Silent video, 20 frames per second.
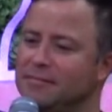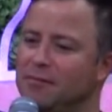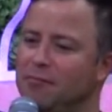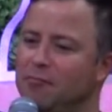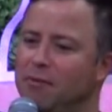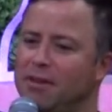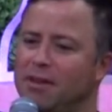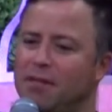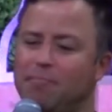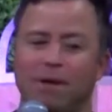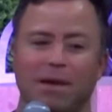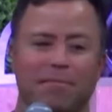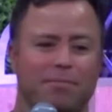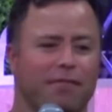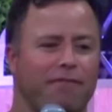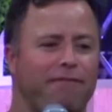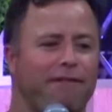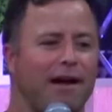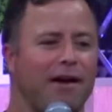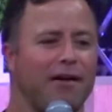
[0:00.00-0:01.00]
When the people
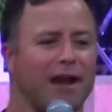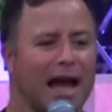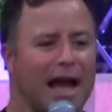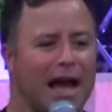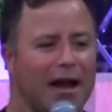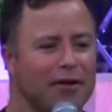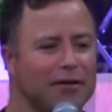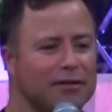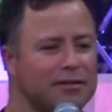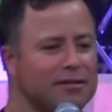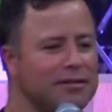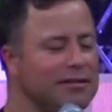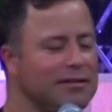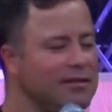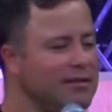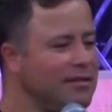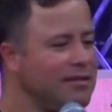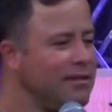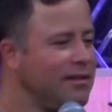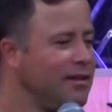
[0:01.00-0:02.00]
found out,
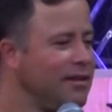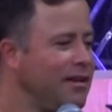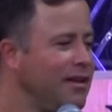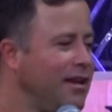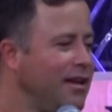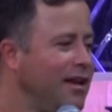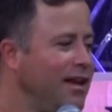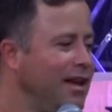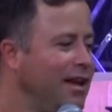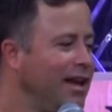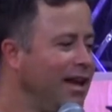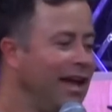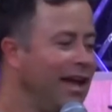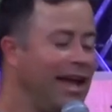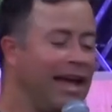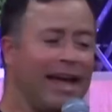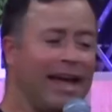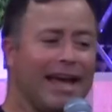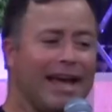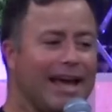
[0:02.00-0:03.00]

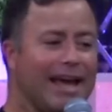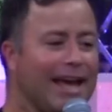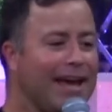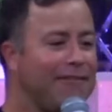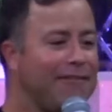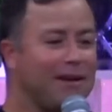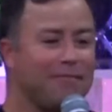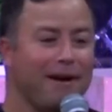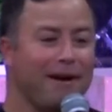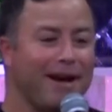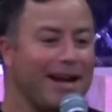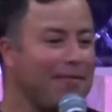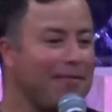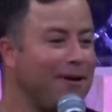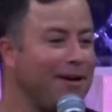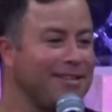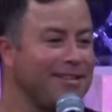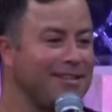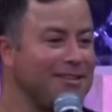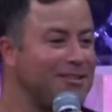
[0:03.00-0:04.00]
Everybody
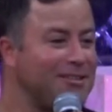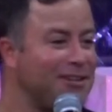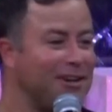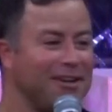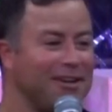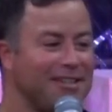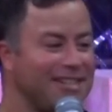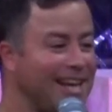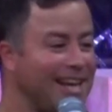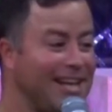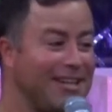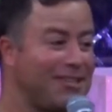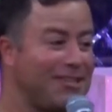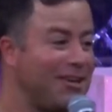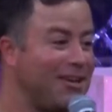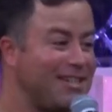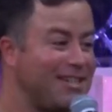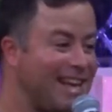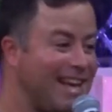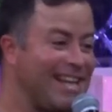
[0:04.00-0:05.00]
was in church
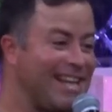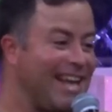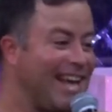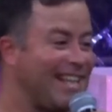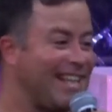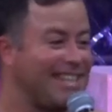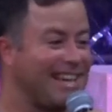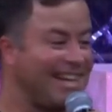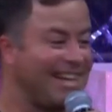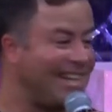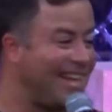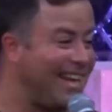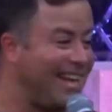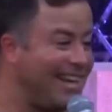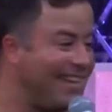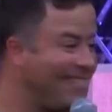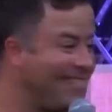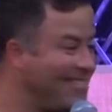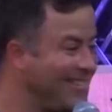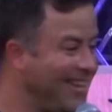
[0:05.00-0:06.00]
that next
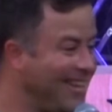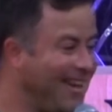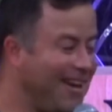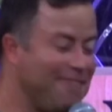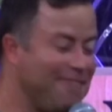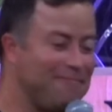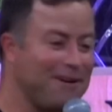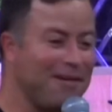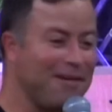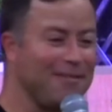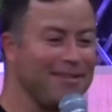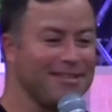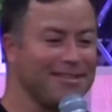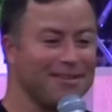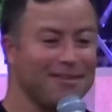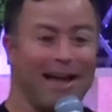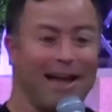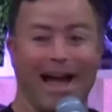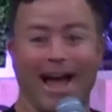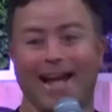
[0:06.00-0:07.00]
Sunday. I promise
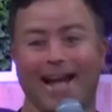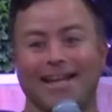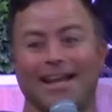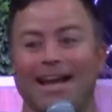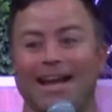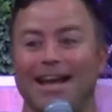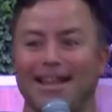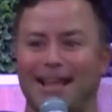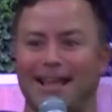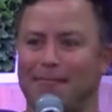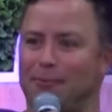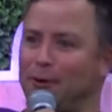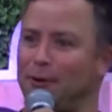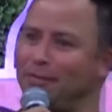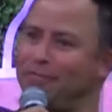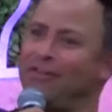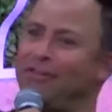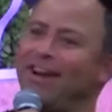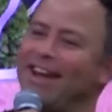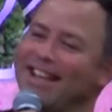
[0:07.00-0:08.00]
you. And they brought
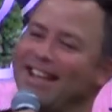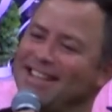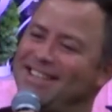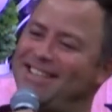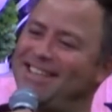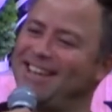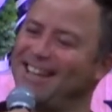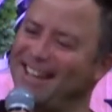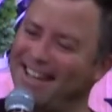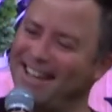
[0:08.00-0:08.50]
friends.